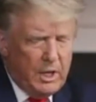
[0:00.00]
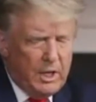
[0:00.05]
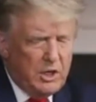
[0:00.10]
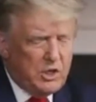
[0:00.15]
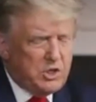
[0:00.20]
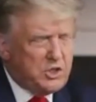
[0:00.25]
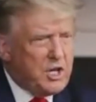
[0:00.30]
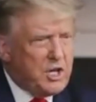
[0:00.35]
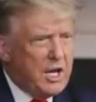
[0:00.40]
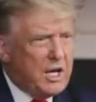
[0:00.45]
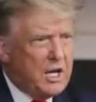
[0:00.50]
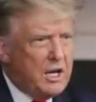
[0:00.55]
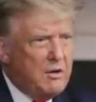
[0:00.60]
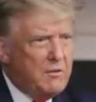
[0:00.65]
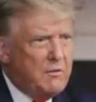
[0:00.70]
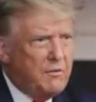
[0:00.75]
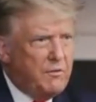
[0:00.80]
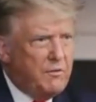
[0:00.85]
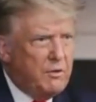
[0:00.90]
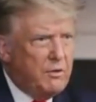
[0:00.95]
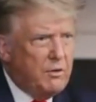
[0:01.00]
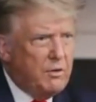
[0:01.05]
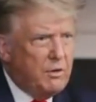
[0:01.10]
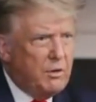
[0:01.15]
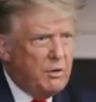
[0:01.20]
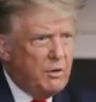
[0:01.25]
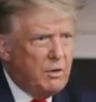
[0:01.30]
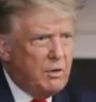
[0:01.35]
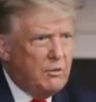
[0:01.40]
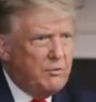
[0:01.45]
And he's taking
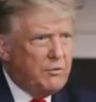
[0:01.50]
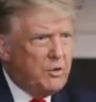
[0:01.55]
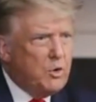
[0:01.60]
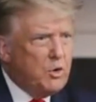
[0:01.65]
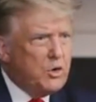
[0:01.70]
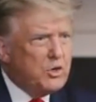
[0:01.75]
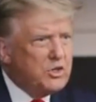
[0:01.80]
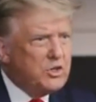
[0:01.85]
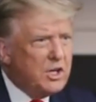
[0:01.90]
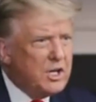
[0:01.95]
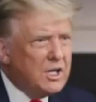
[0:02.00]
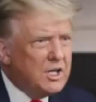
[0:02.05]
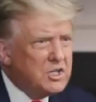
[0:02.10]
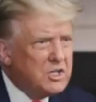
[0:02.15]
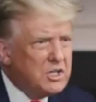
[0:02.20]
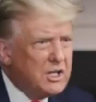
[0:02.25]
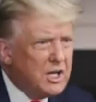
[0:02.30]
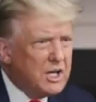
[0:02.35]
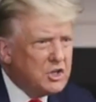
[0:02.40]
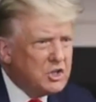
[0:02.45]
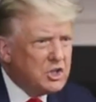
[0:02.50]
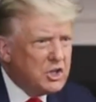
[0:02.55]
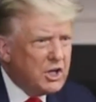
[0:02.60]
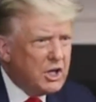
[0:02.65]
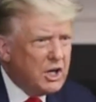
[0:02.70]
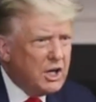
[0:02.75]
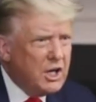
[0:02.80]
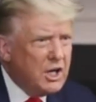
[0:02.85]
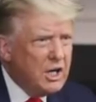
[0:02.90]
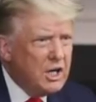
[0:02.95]
of course he is, no,
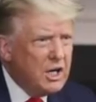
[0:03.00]
Leslie.